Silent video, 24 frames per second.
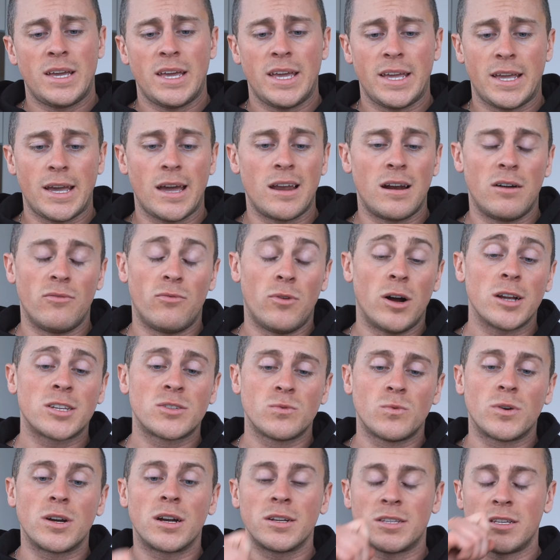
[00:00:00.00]
again, I've
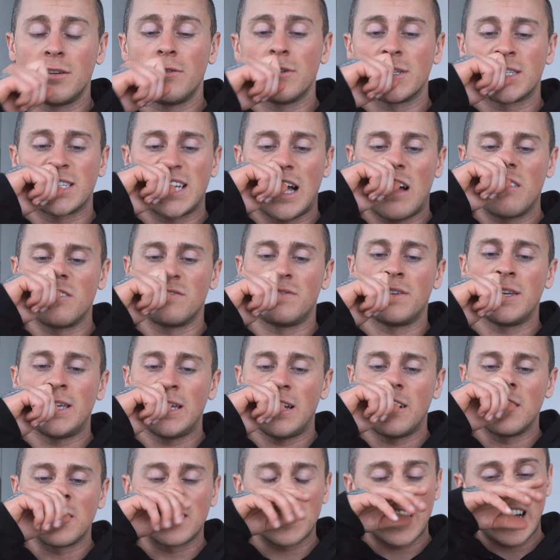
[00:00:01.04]
watched one or two of Sam's
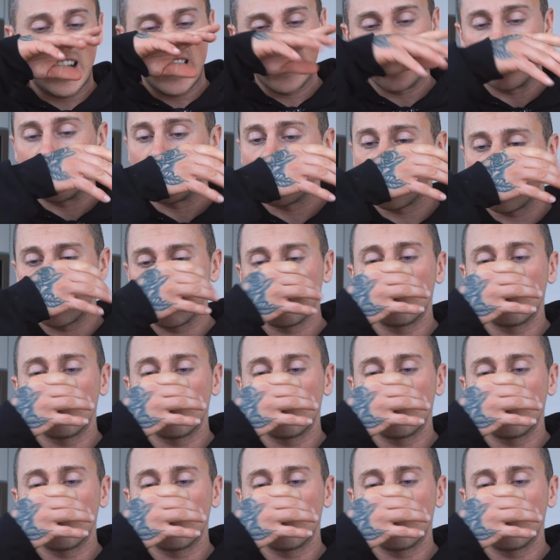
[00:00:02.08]
videos, and